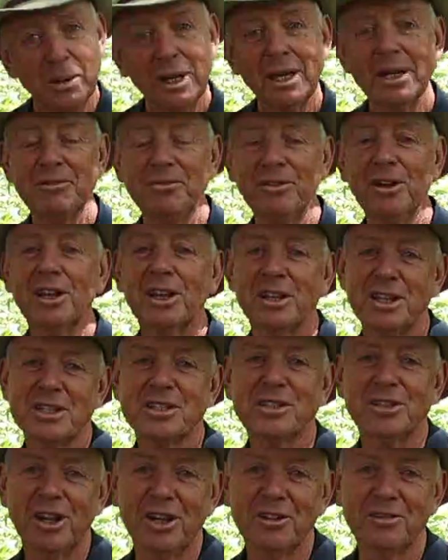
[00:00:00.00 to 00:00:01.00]
we're going to follow this
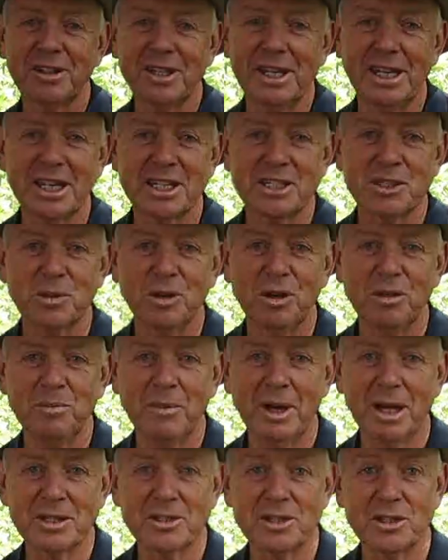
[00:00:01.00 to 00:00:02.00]
site for the next 12
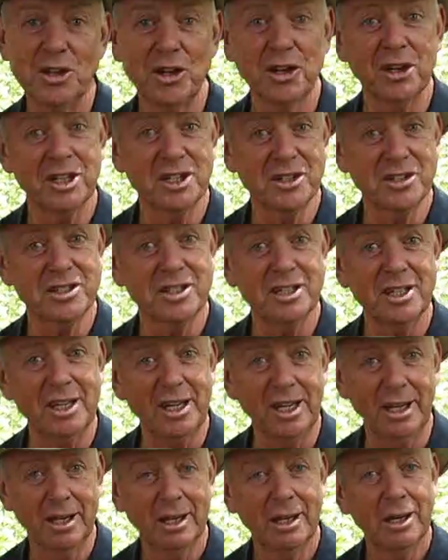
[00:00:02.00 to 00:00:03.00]
months, and you're going to
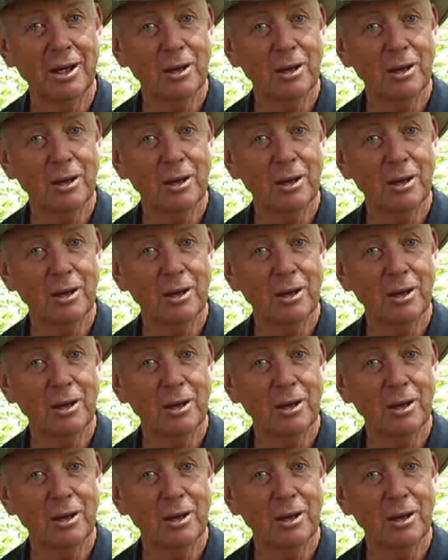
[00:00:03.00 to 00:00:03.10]
see